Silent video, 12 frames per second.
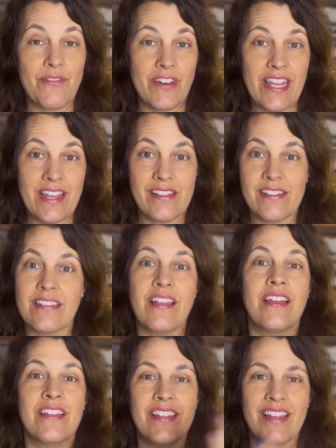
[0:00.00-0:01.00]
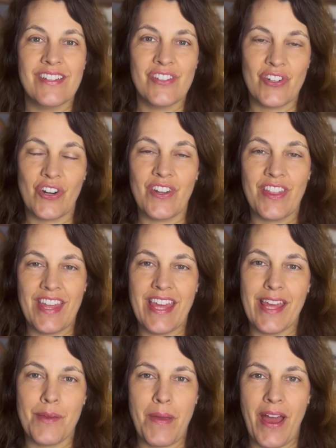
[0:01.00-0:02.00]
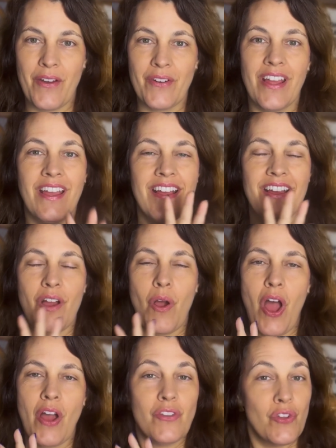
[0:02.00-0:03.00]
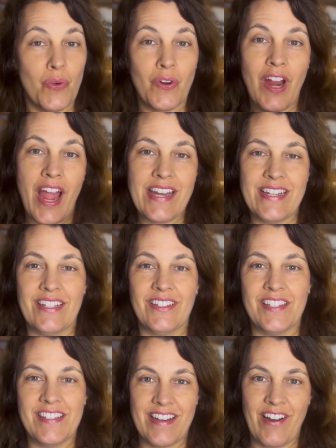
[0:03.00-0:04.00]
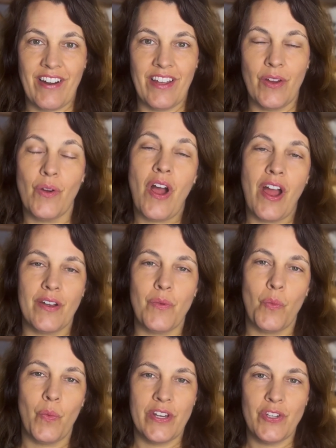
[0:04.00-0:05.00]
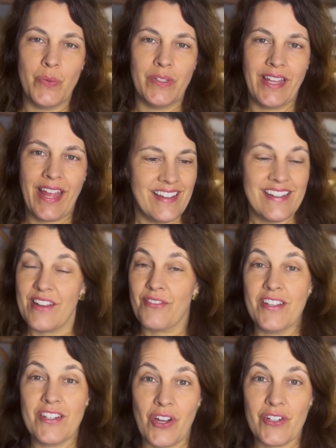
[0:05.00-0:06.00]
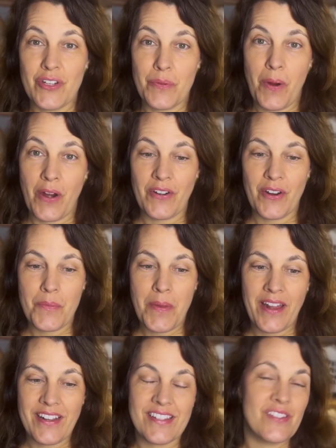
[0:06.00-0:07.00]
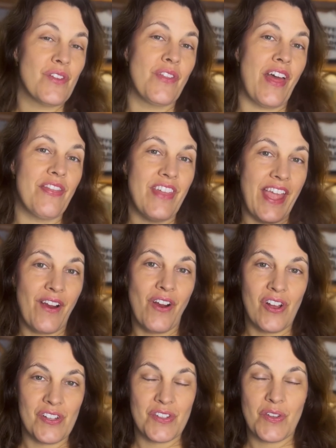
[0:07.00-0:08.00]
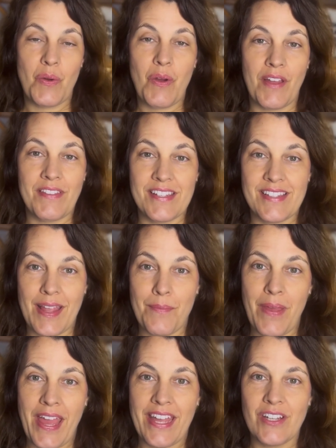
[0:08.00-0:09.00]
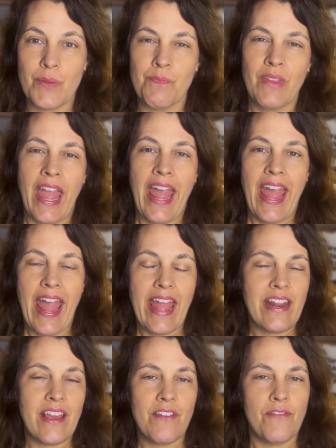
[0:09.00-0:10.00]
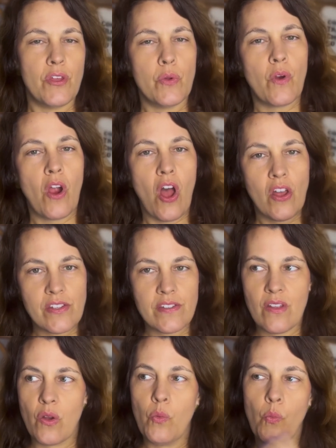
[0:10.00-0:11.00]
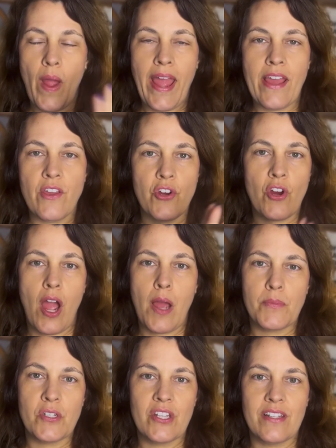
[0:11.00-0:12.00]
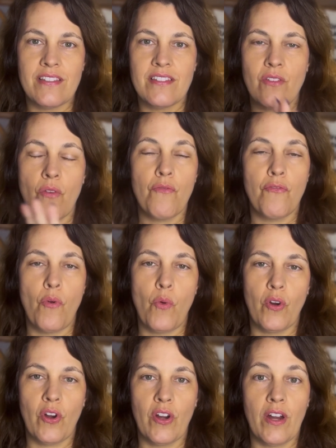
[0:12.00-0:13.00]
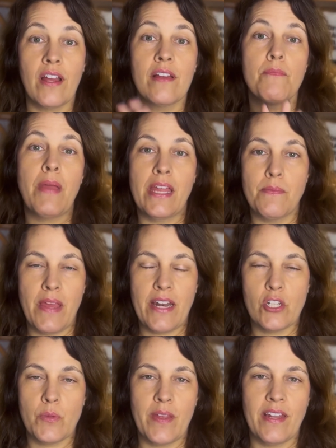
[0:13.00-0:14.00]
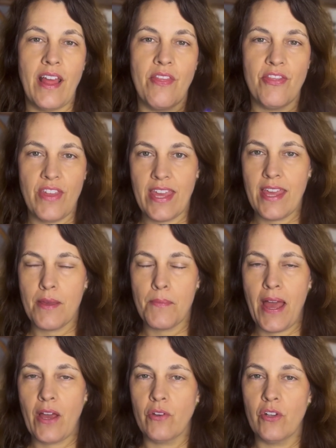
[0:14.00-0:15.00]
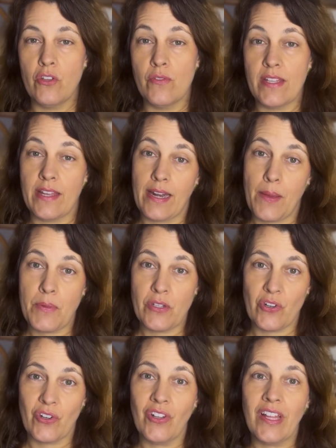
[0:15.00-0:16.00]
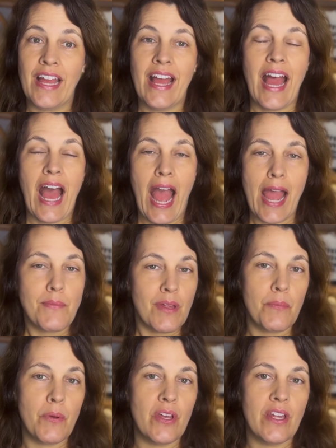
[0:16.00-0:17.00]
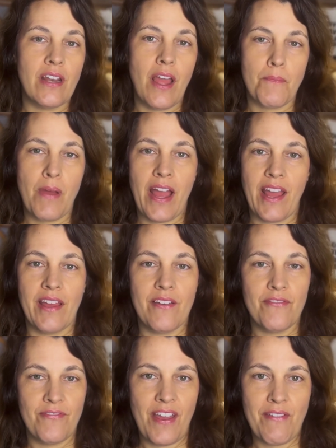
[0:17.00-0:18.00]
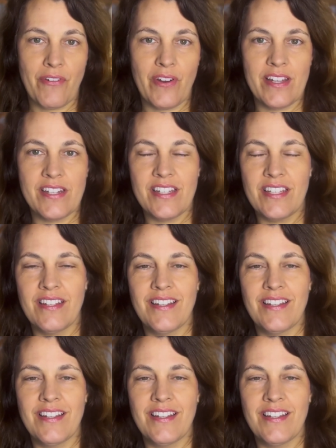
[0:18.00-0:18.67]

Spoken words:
it is, start thinking about your ideal scenario on when you would like. Definitely talk to your partner about it so that they are also on the same page. And if you are also weighing your options for pain management and thinking about using an epidural, I'm going to put my favorite,